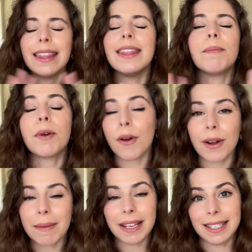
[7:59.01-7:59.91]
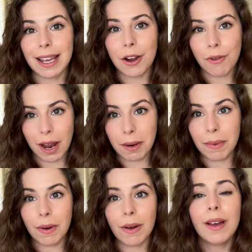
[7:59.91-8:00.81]
the program is
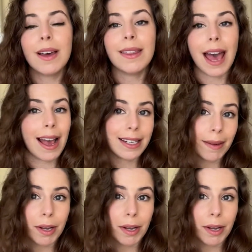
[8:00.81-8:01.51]
incredible. The academic